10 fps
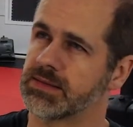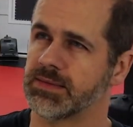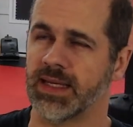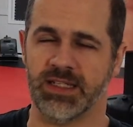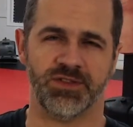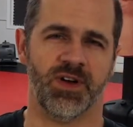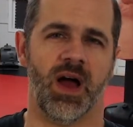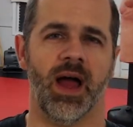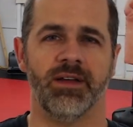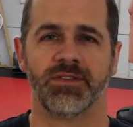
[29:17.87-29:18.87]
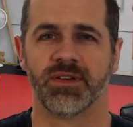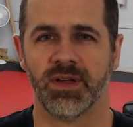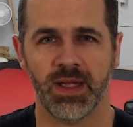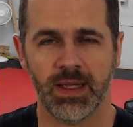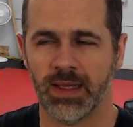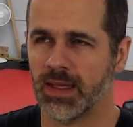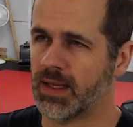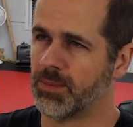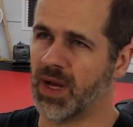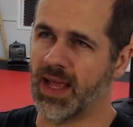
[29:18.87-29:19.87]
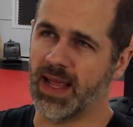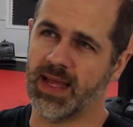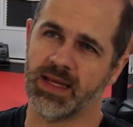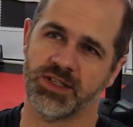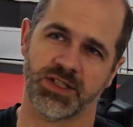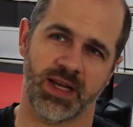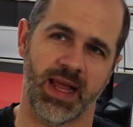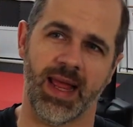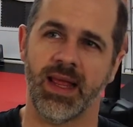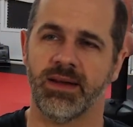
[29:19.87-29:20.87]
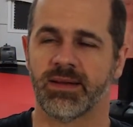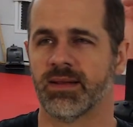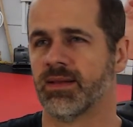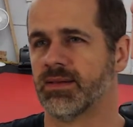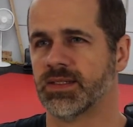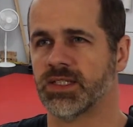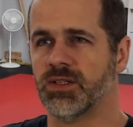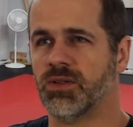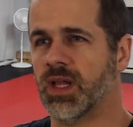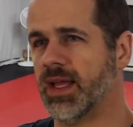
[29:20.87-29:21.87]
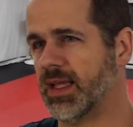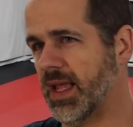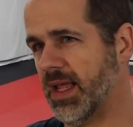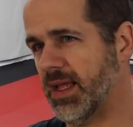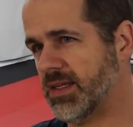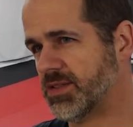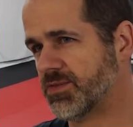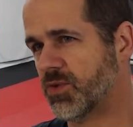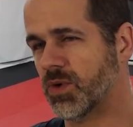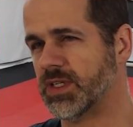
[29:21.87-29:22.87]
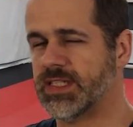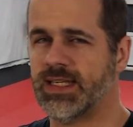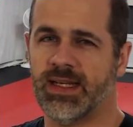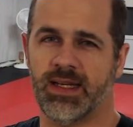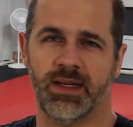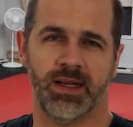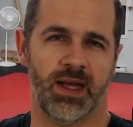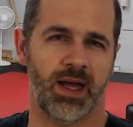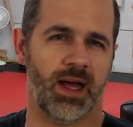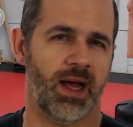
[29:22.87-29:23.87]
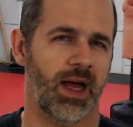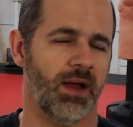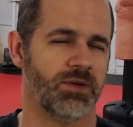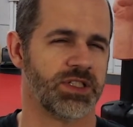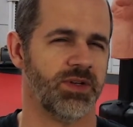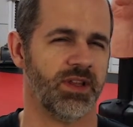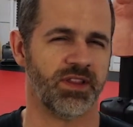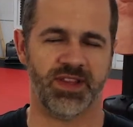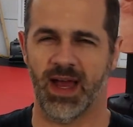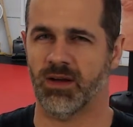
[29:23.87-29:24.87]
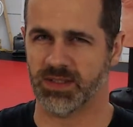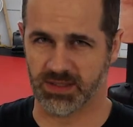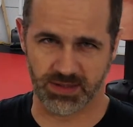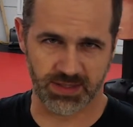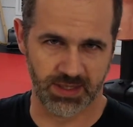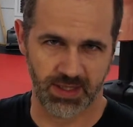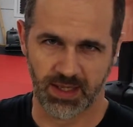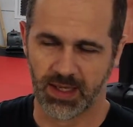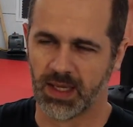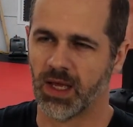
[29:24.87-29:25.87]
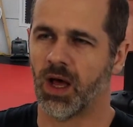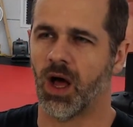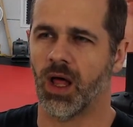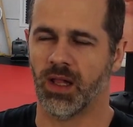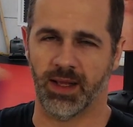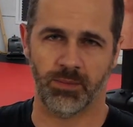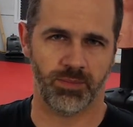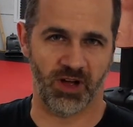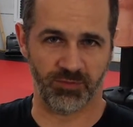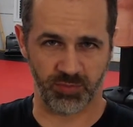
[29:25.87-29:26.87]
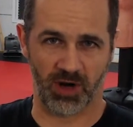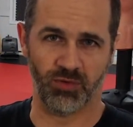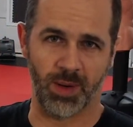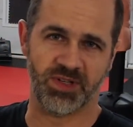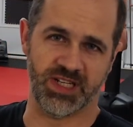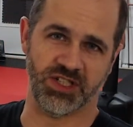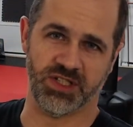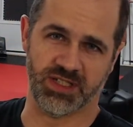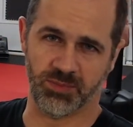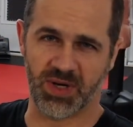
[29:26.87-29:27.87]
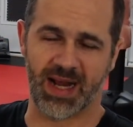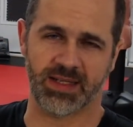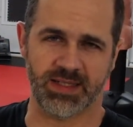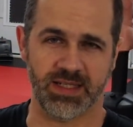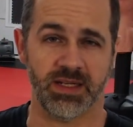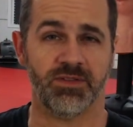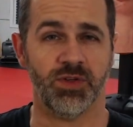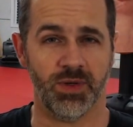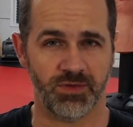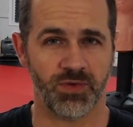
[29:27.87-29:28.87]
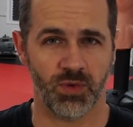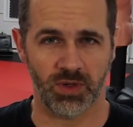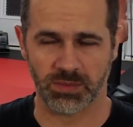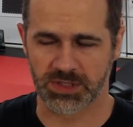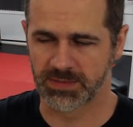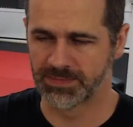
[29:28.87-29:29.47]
age 5. By age 8 to like age 14, I was doing thousands, like of repetitions and practices of doing forms.